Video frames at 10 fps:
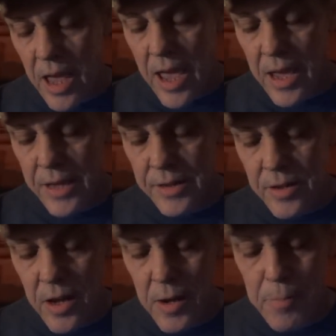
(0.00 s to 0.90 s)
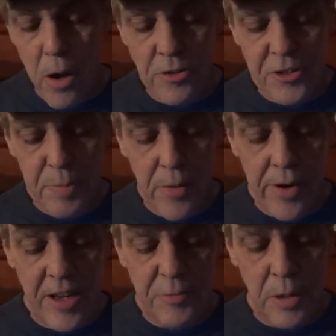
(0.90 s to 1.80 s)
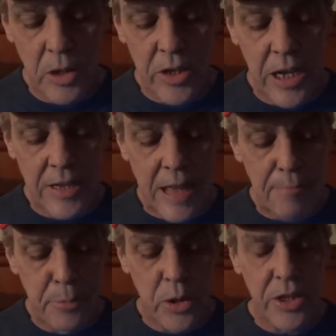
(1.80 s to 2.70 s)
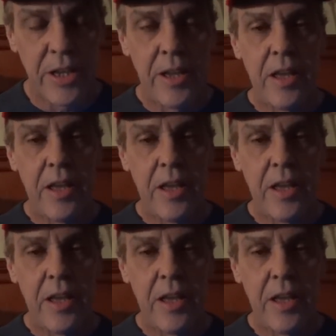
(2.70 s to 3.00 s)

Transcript: and Paul Sperry has been looking at that book,